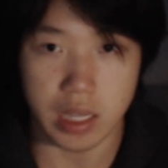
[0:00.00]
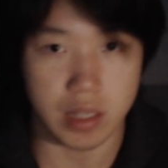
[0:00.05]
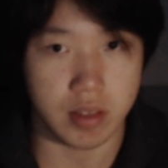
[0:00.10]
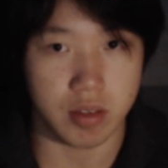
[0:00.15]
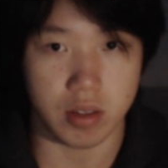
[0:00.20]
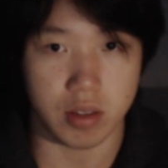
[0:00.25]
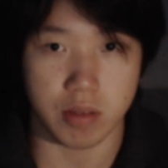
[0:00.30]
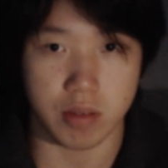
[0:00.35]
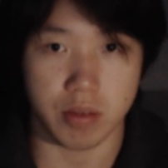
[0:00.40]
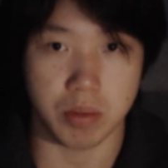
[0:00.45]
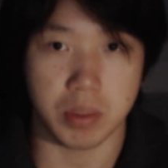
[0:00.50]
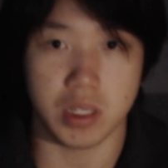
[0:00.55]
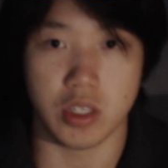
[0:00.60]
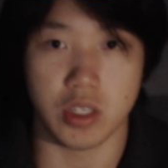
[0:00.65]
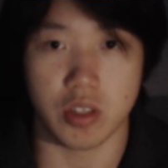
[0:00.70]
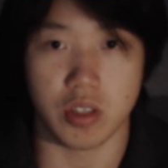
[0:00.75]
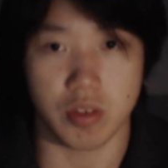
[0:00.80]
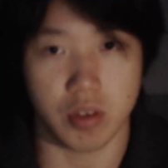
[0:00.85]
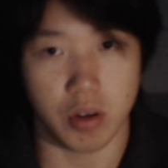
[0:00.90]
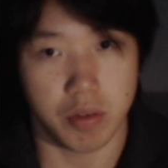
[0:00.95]
easier for me to
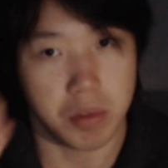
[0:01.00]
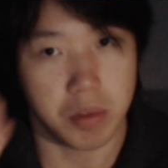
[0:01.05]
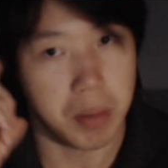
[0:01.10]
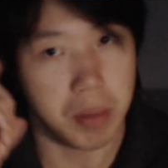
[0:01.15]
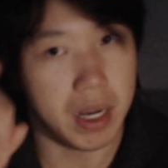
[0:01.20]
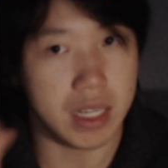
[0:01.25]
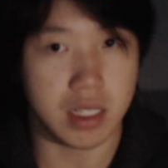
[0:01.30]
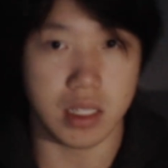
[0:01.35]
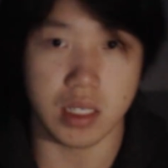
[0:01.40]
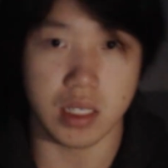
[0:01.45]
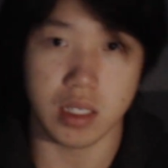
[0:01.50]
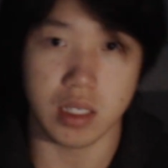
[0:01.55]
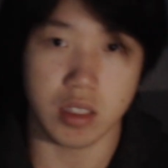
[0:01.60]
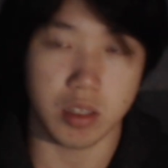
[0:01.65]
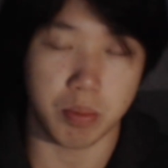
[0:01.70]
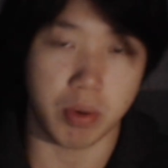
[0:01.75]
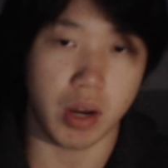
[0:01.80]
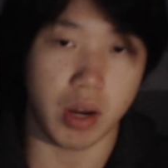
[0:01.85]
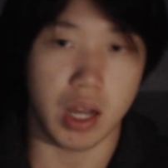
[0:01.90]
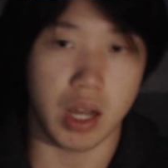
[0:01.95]
just go from idea to
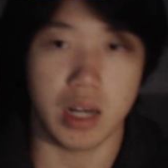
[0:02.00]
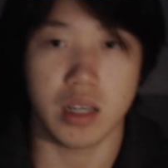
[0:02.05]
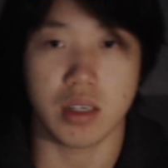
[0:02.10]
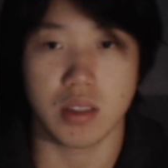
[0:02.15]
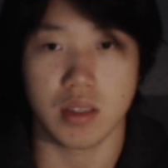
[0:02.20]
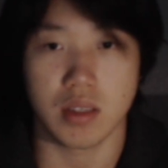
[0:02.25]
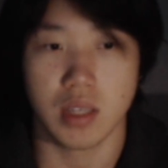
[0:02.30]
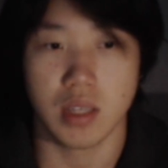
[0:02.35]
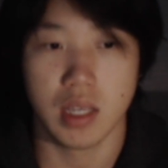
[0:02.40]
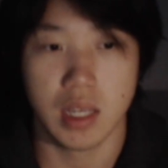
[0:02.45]
product